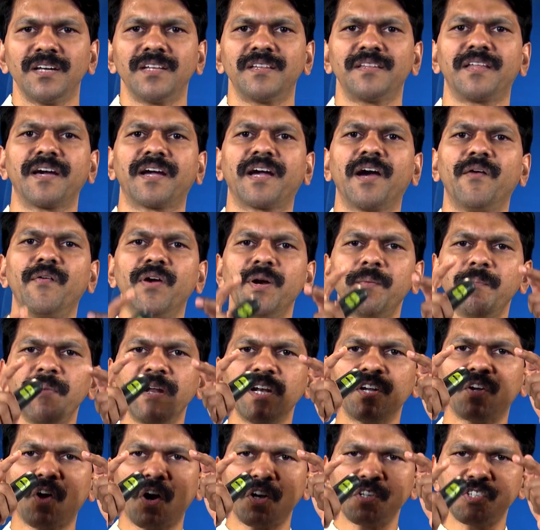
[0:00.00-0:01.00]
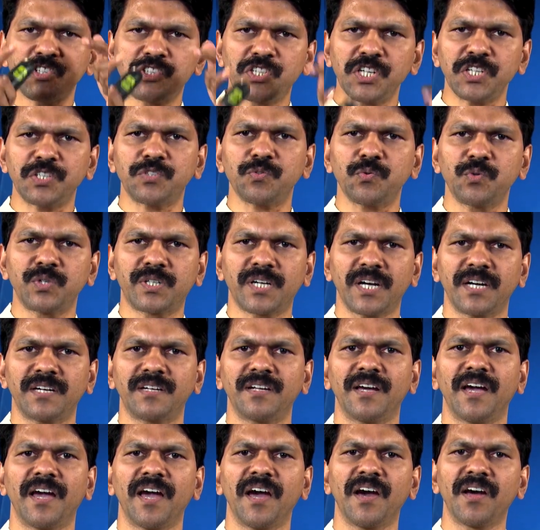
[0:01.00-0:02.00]
The government
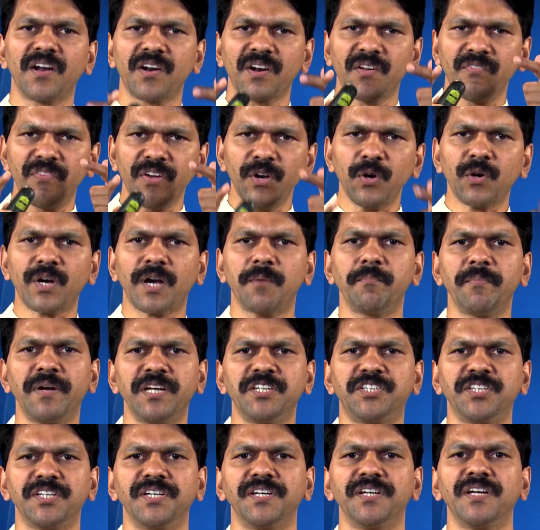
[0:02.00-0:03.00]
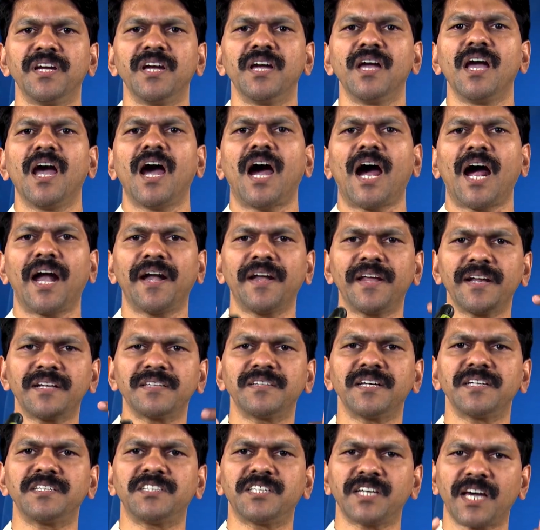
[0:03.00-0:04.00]
constituted a review committee under
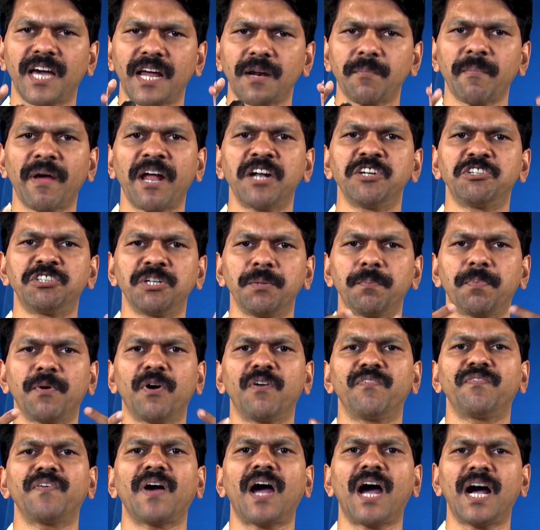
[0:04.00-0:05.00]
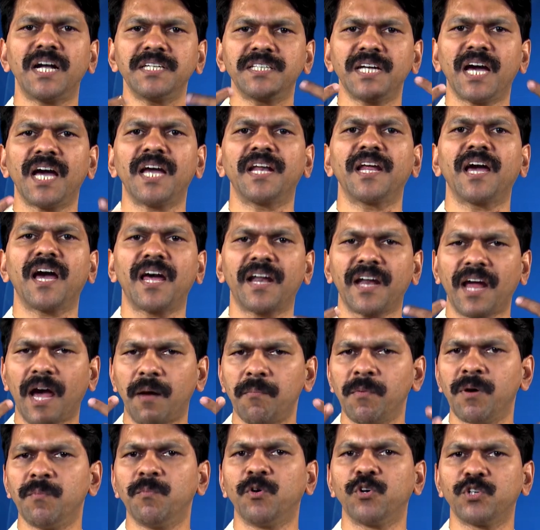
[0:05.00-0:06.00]
the chairmanship of Acharya
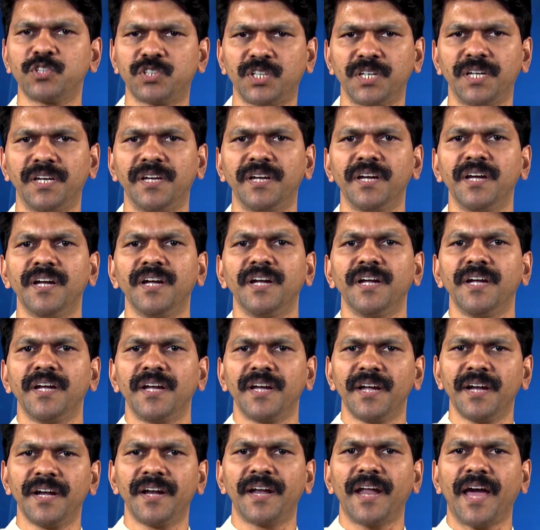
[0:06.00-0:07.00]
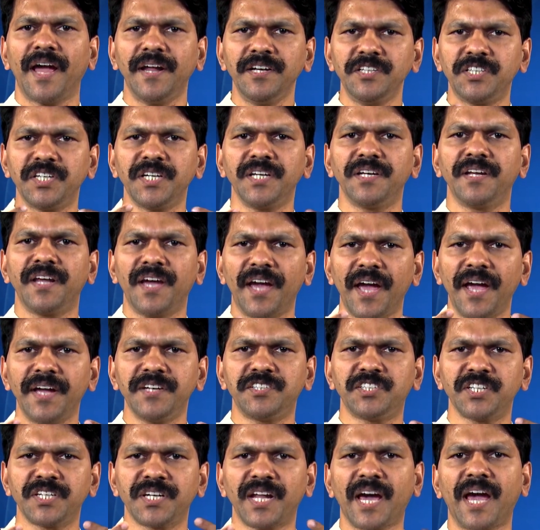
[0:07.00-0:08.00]
Ramamurthy in
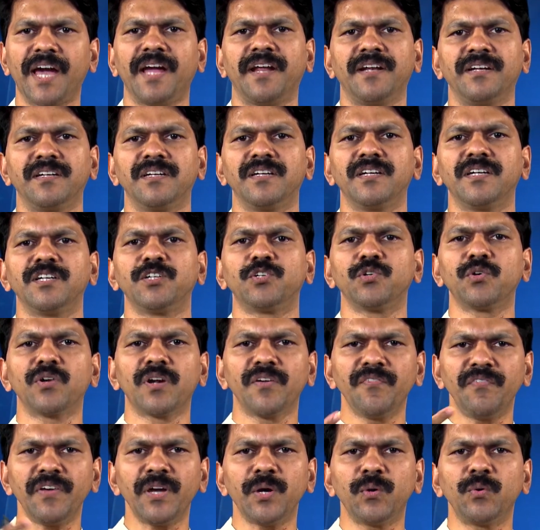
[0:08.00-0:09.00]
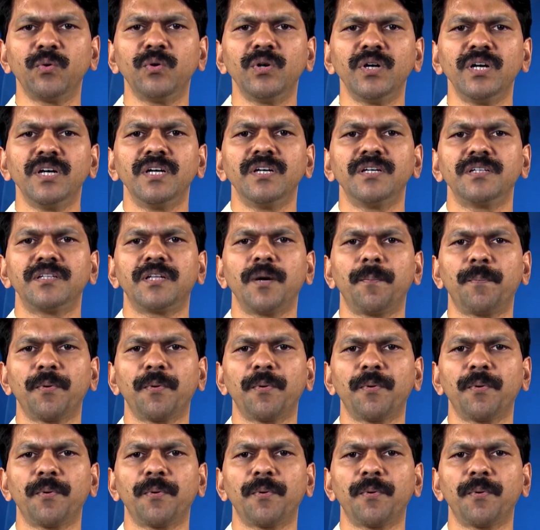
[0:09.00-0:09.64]
1989 to review the